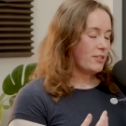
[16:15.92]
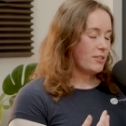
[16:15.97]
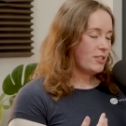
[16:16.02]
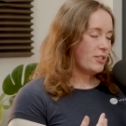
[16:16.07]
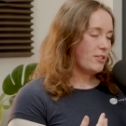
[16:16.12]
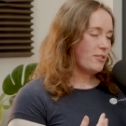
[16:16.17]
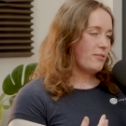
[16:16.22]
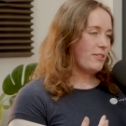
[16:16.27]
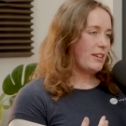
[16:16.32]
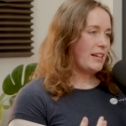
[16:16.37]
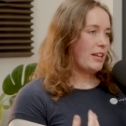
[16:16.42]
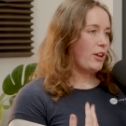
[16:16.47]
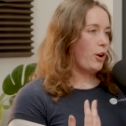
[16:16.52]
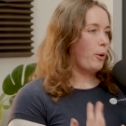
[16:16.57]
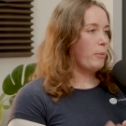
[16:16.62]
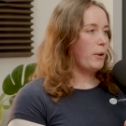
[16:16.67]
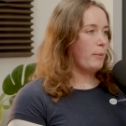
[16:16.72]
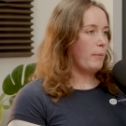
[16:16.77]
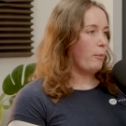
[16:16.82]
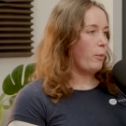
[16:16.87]
really
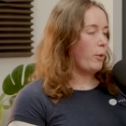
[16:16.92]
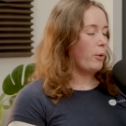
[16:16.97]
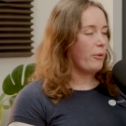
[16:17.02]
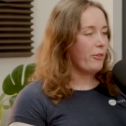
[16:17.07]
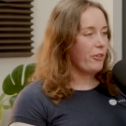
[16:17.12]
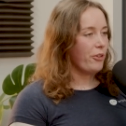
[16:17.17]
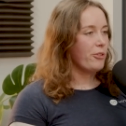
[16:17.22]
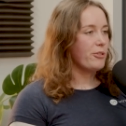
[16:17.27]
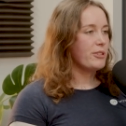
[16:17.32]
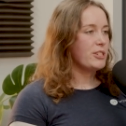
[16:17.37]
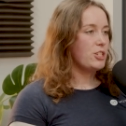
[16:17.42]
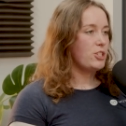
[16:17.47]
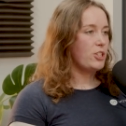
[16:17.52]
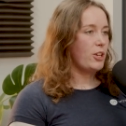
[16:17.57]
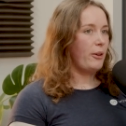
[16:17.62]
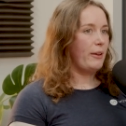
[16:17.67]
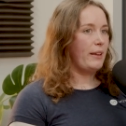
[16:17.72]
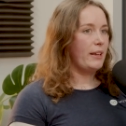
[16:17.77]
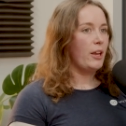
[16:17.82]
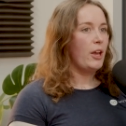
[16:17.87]
complement what we're already
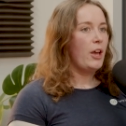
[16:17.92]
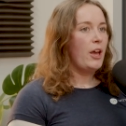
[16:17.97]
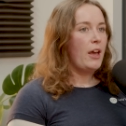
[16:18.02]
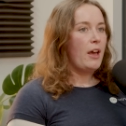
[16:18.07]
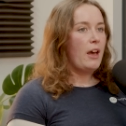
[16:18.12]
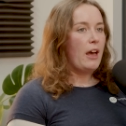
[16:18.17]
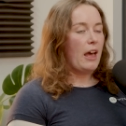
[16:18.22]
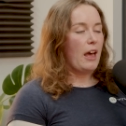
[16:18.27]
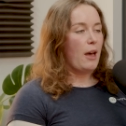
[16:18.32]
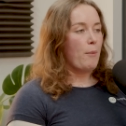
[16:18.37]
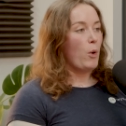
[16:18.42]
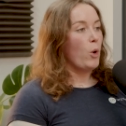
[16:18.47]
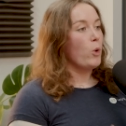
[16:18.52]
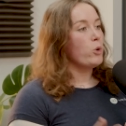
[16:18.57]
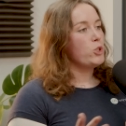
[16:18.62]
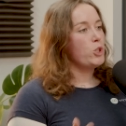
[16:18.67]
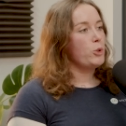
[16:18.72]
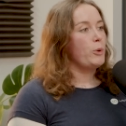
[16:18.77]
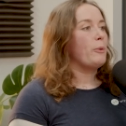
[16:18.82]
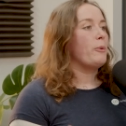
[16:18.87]
doing? Or
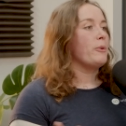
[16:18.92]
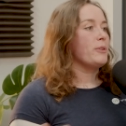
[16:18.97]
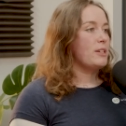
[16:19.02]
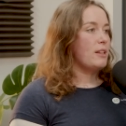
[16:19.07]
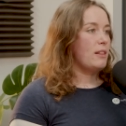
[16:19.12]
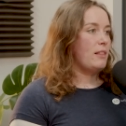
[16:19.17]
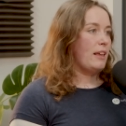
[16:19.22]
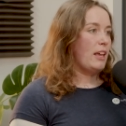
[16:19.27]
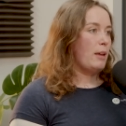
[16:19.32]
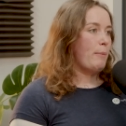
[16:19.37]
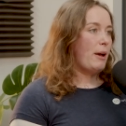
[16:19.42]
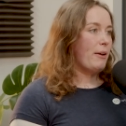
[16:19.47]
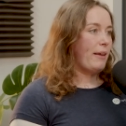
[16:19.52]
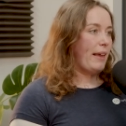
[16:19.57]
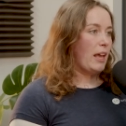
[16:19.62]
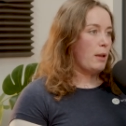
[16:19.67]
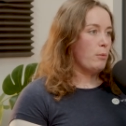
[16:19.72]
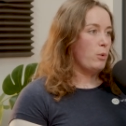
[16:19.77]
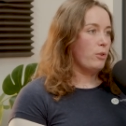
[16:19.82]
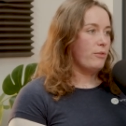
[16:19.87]
do we want to think about
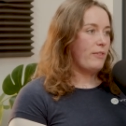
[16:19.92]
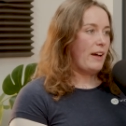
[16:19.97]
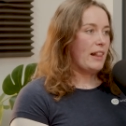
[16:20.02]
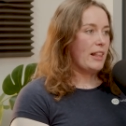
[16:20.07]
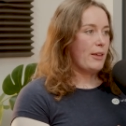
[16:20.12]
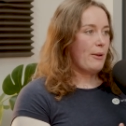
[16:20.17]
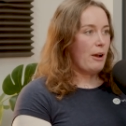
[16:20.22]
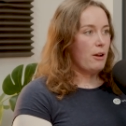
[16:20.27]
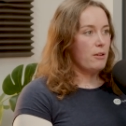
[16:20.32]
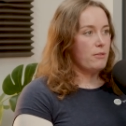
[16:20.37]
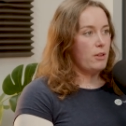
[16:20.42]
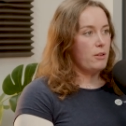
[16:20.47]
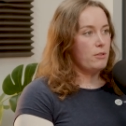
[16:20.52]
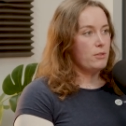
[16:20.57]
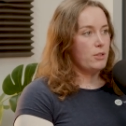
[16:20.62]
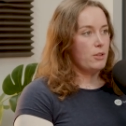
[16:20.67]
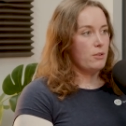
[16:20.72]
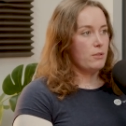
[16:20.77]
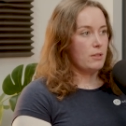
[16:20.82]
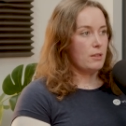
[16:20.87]
getting more value out of
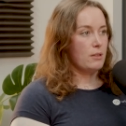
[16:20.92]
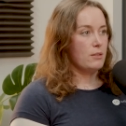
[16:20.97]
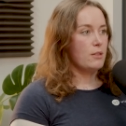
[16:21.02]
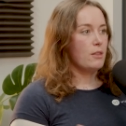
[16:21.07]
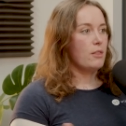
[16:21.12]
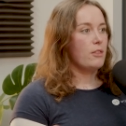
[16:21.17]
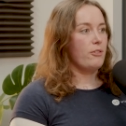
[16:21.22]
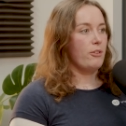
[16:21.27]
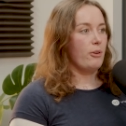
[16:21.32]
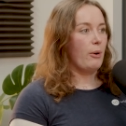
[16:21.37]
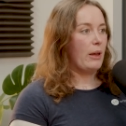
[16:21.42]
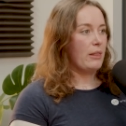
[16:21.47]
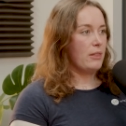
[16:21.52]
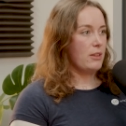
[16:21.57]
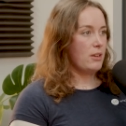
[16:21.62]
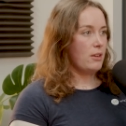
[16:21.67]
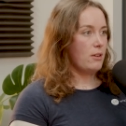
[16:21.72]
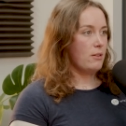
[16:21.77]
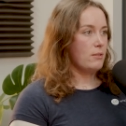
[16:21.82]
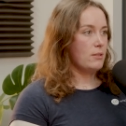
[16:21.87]
those users through other
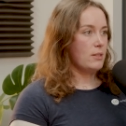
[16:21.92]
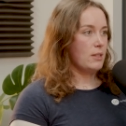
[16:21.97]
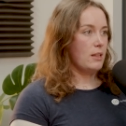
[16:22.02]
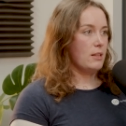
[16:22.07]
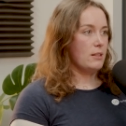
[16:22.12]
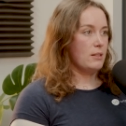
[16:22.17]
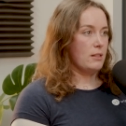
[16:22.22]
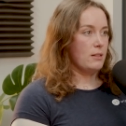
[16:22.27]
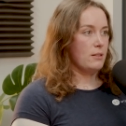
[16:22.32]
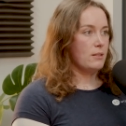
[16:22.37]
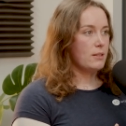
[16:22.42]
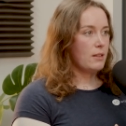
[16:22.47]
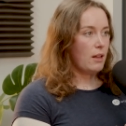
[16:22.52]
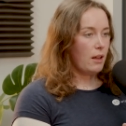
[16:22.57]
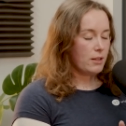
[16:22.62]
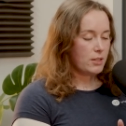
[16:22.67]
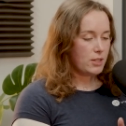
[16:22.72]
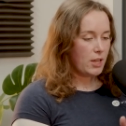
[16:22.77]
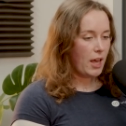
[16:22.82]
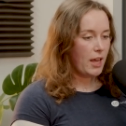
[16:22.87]
users and
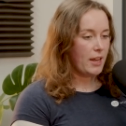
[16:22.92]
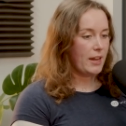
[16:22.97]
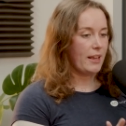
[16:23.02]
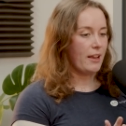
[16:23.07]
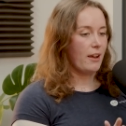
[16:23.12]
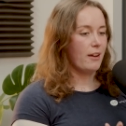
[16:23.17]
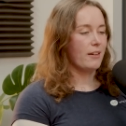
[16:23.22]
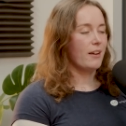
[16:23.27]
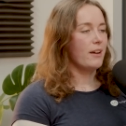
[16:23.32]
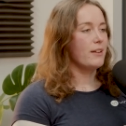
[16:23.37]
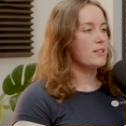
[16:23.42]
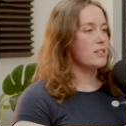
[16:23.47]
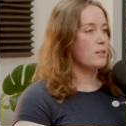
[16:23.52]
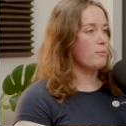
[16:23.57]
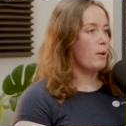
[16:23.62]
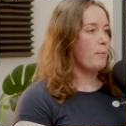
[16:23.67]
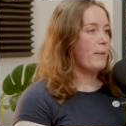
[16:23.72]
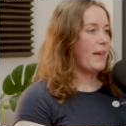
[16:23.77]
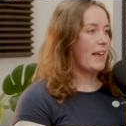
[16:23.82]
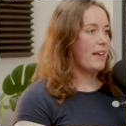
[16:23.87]
start turning our
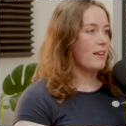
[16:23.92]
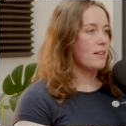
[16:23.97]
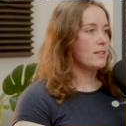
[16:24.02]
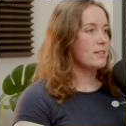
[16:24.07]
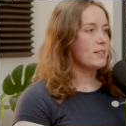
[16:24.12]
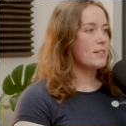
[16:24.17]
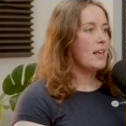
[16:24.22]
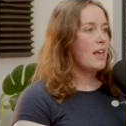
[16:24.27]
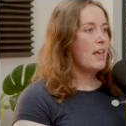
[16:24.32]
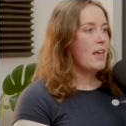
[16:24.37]
customer base